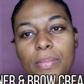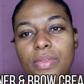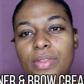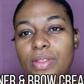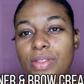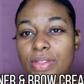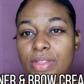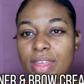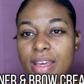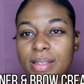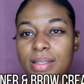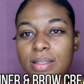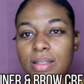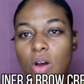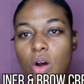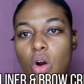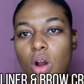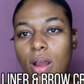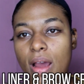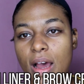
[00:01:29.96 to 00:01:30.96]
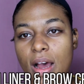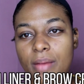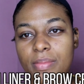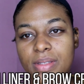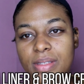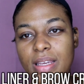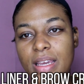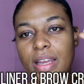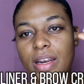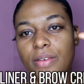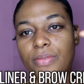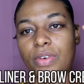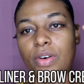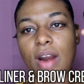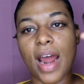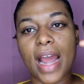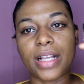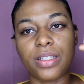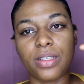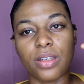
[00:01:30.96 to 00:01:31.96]
This comes in a
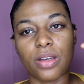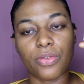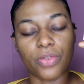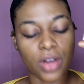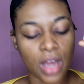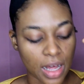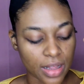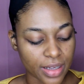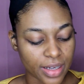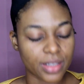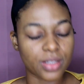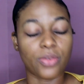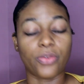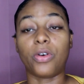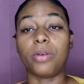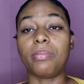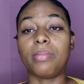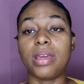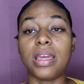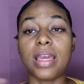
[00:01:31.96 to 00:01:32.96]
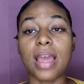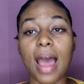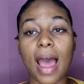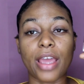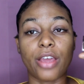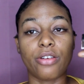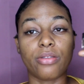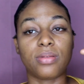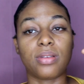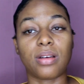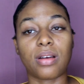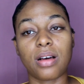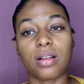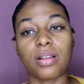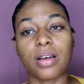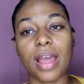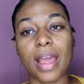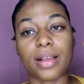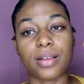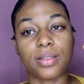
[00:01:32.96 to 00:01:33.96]
variety of colors. For me, I use the
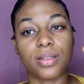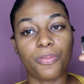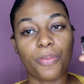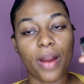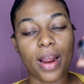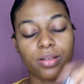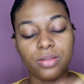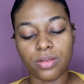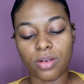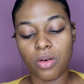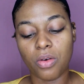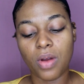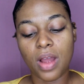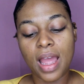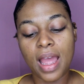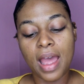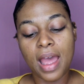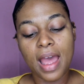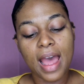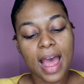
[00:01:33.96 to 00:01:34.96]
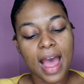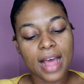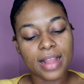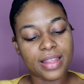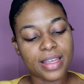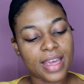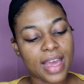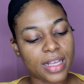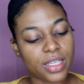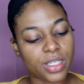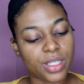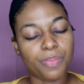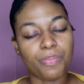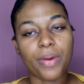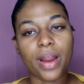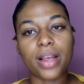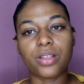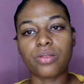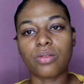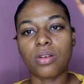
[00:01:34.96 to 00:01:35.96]
color Espresso, and the
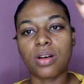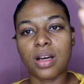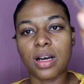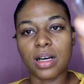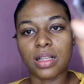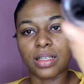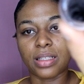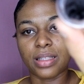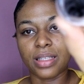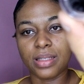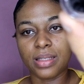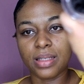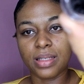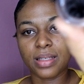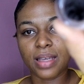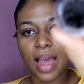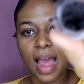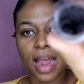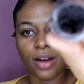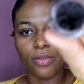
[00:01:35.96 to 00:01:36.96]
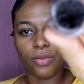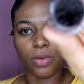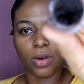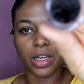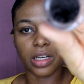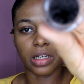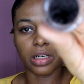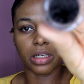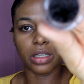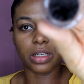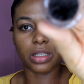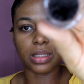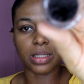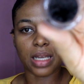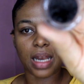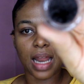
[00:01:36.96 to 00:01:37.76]
Espresso color, this is kind of what it looks